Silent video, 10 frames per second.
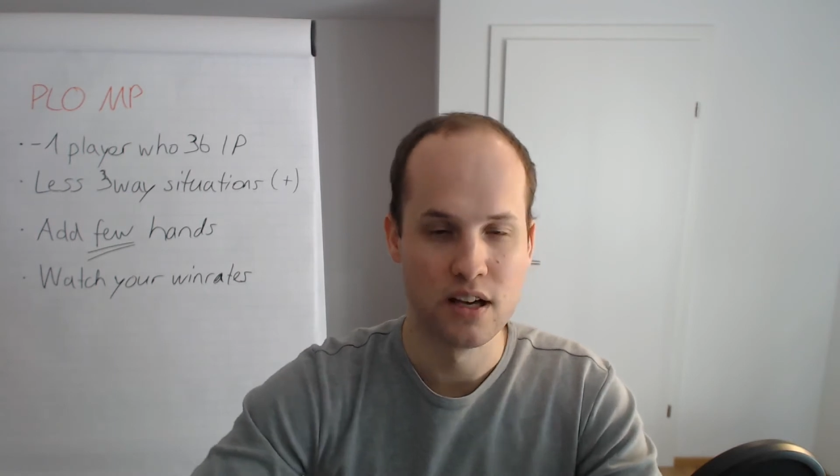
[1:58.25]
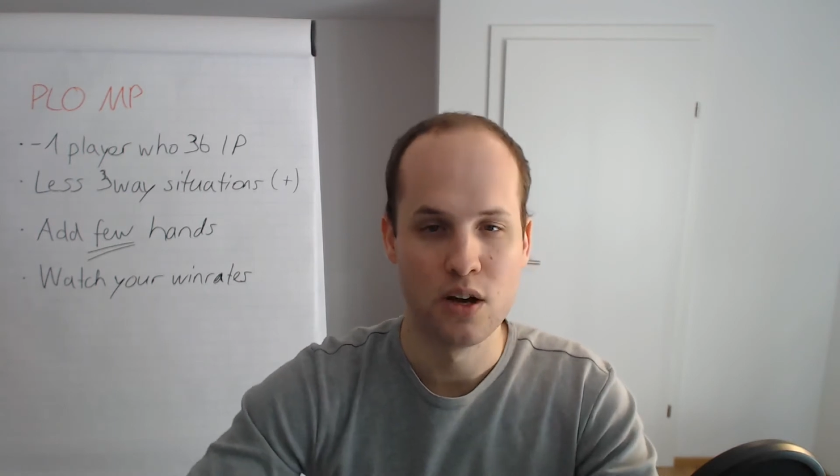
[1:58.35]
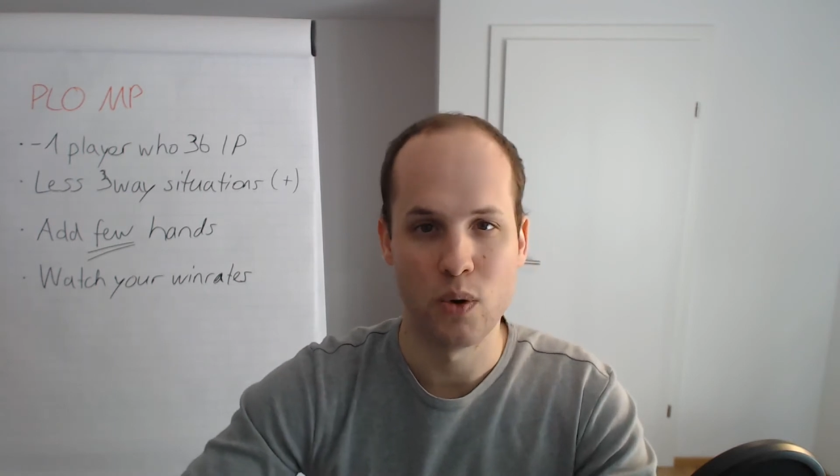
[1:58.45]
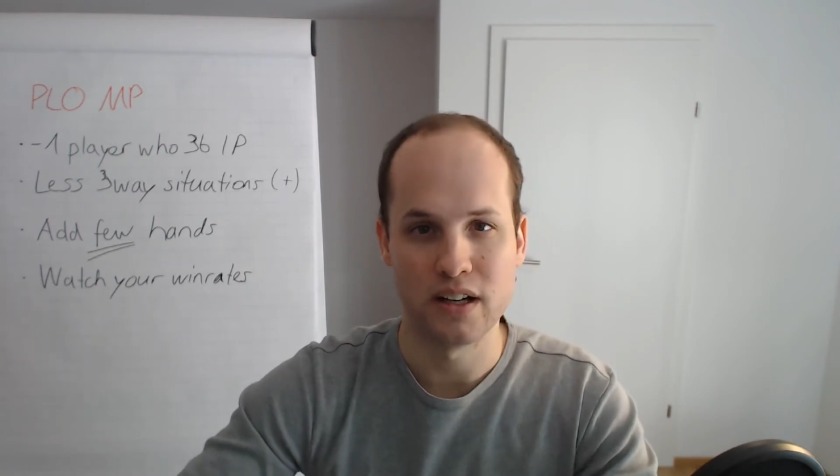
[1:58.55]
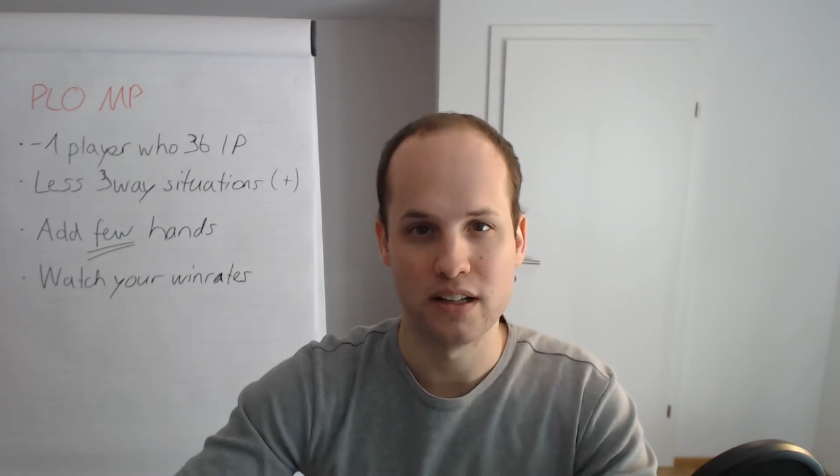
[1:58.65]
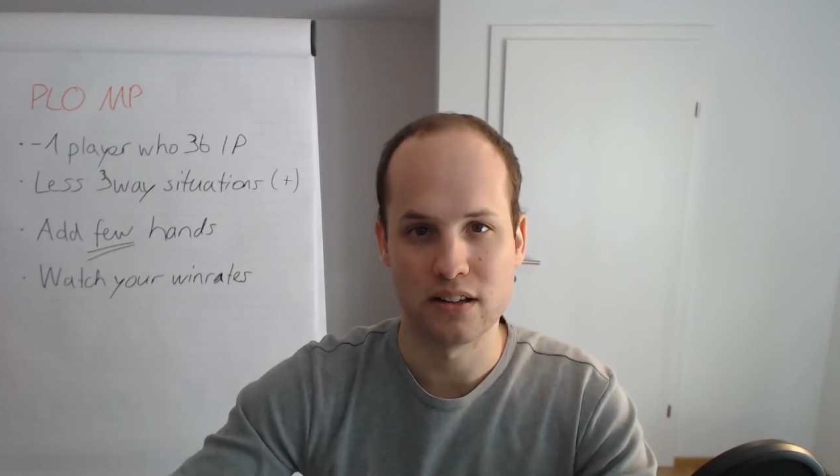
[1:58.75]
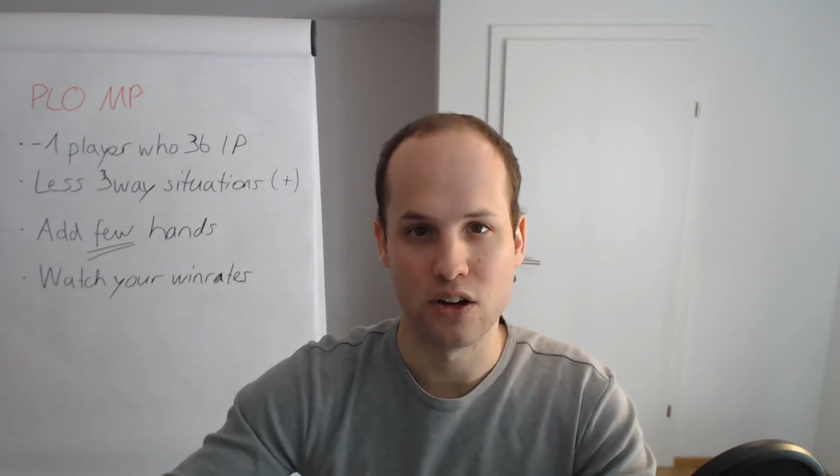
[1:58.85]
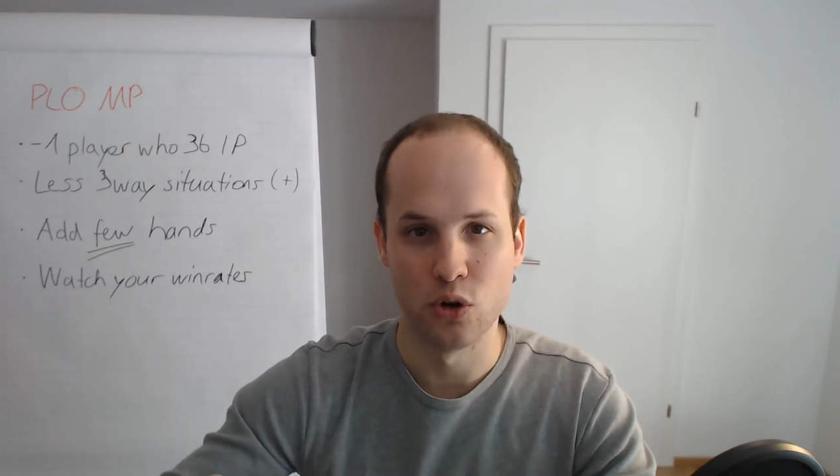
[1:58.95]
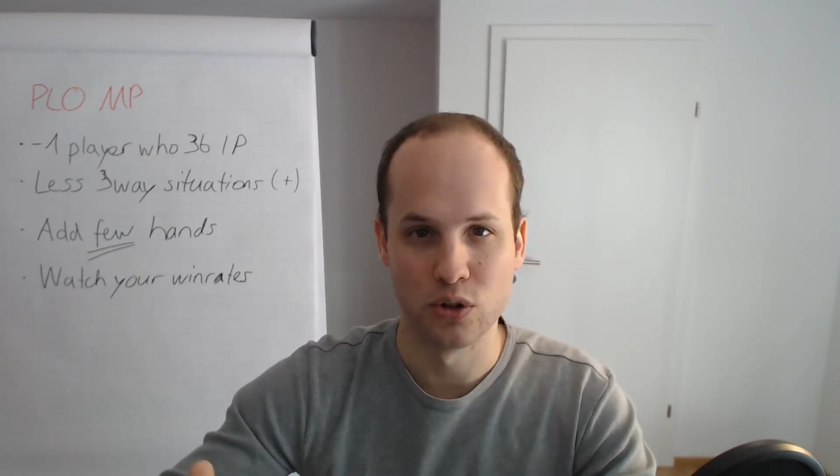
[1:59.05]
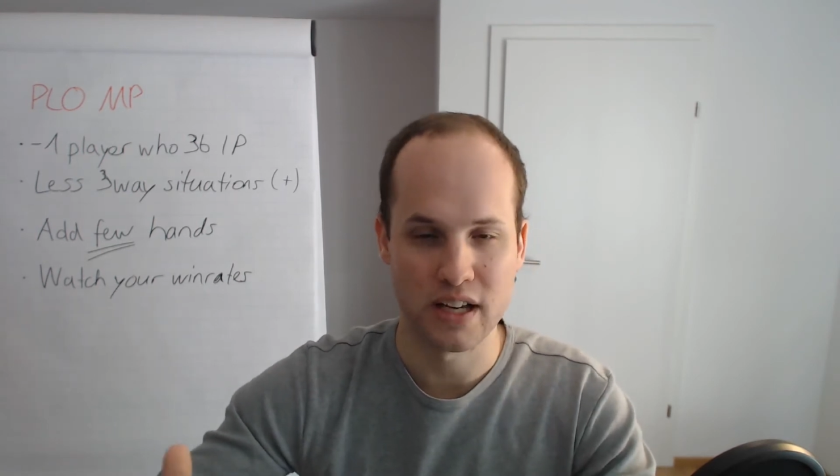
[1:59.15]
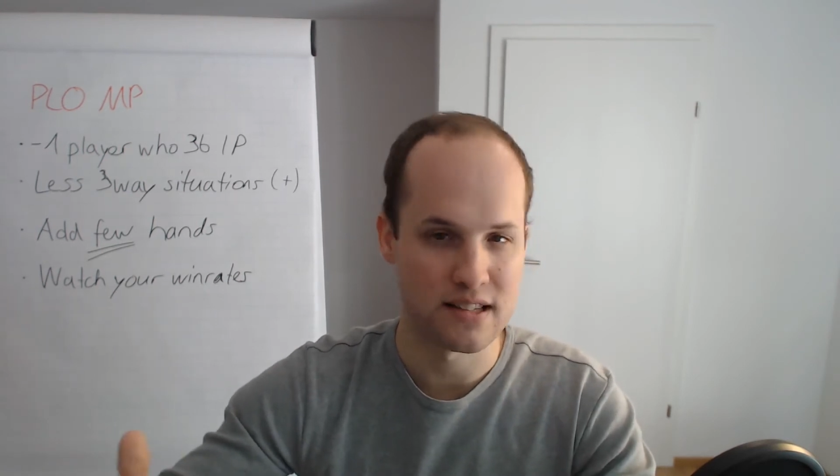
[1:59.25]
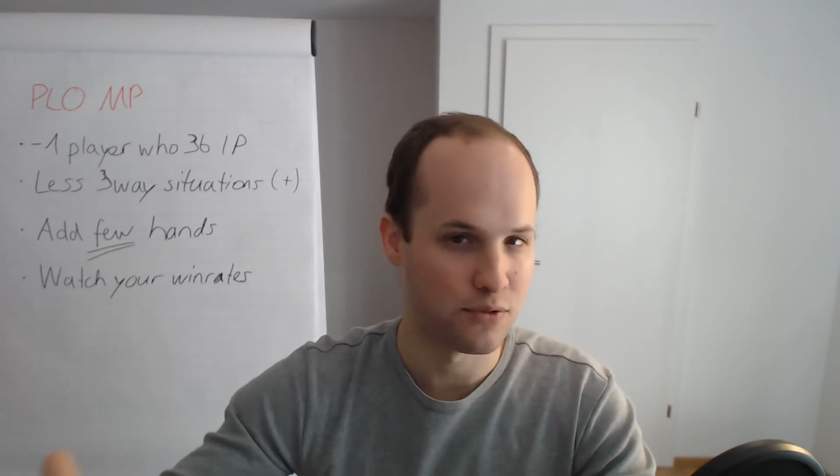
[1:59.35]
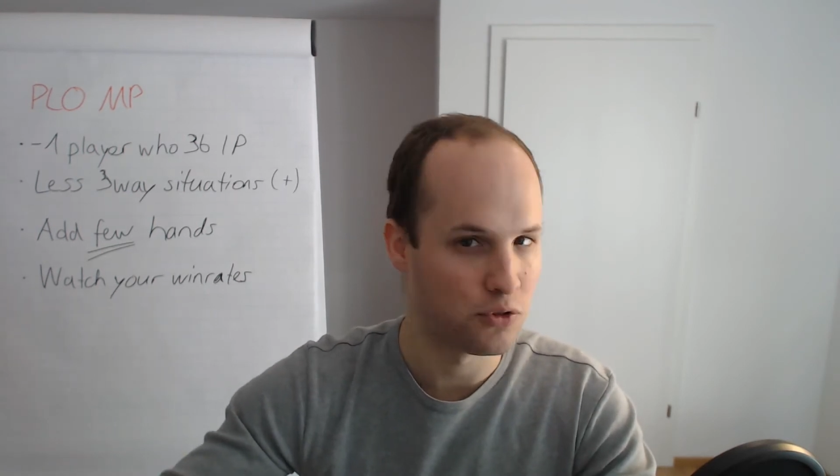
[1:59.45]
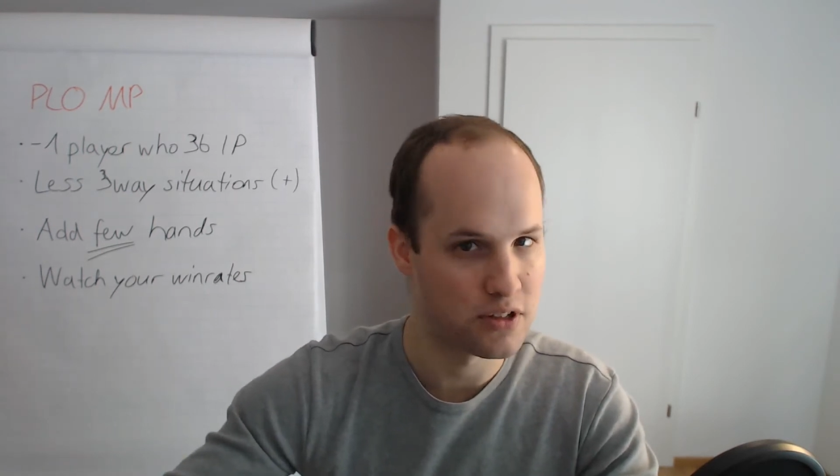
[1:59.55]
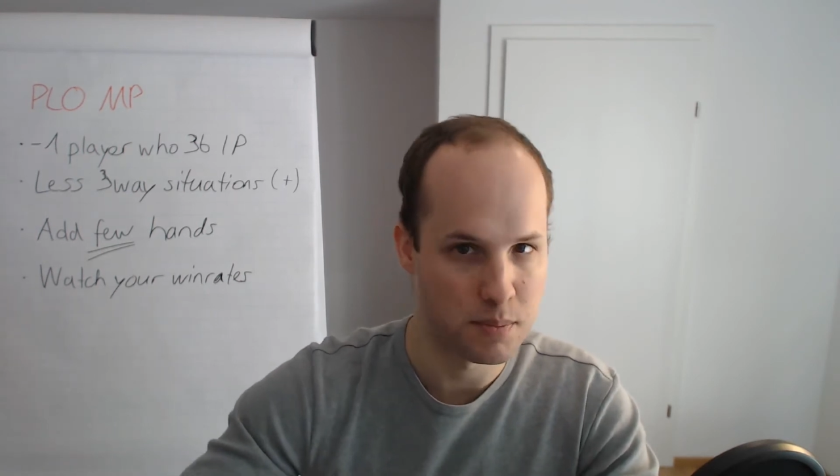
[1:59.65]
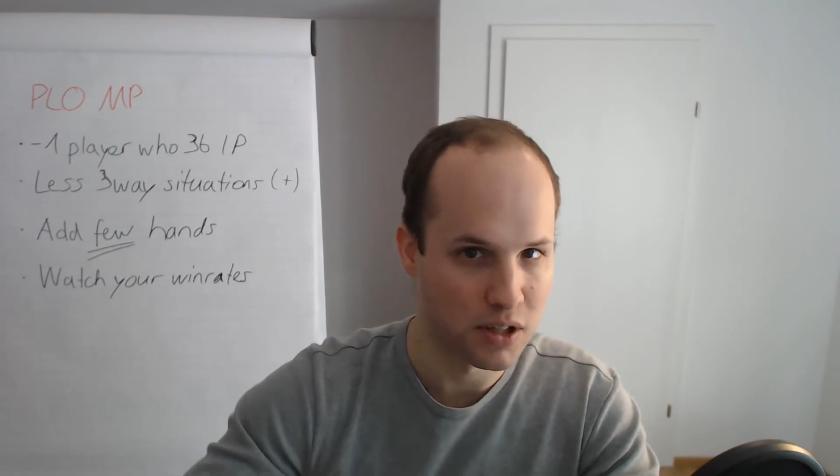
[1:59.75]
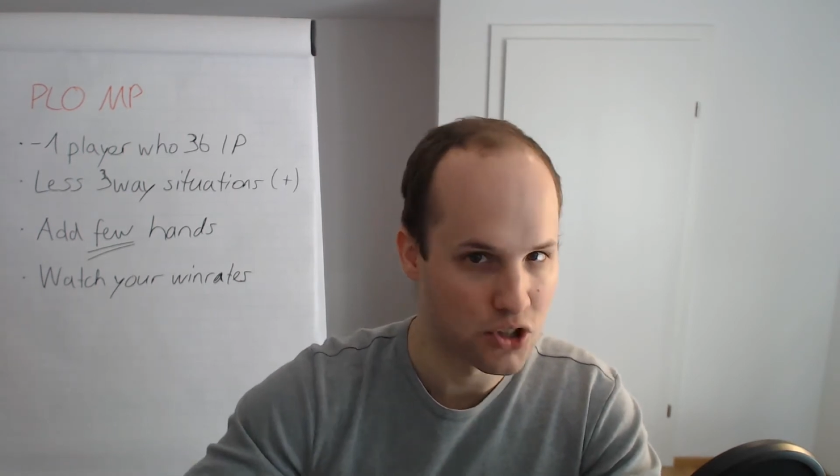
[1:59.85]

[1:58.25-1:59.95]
when it only has, for example,